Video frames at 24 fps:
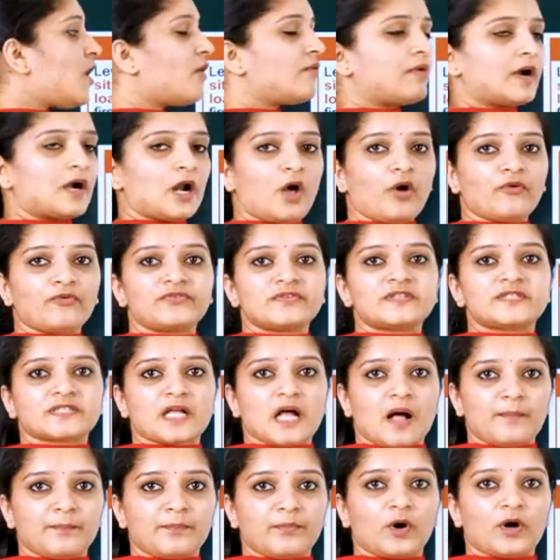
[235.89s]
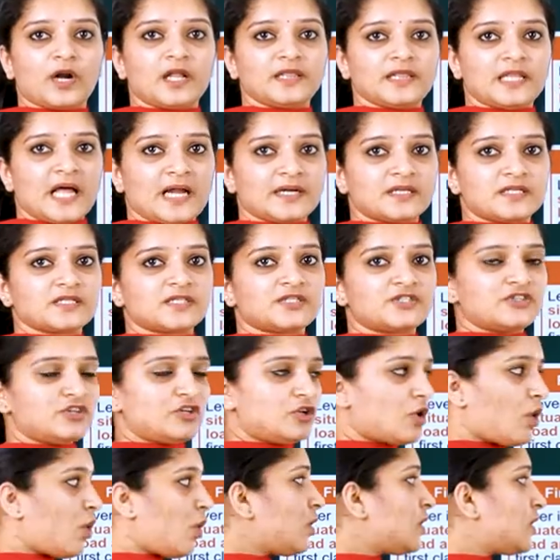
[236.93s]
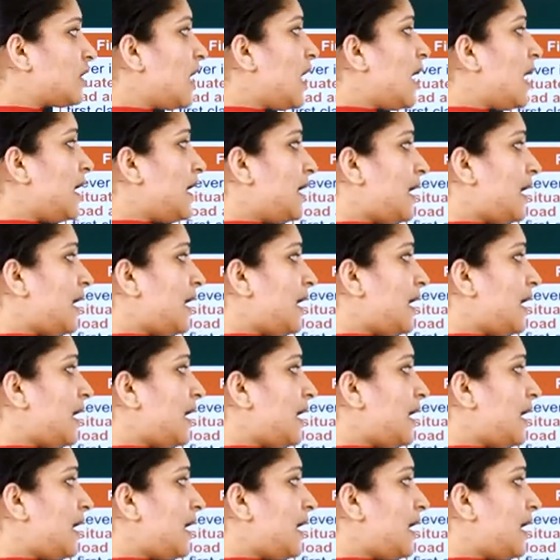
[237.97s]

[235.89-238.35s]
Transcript: one of its component, that is load,